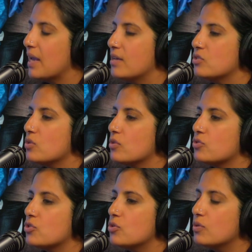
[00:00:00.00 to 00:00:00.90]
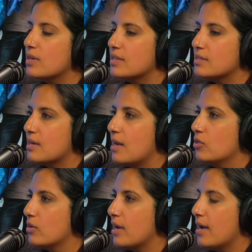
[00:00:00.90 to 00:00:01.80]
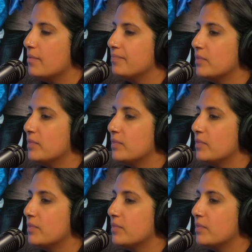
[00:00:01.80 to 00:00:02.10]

And so there's two things that I look at.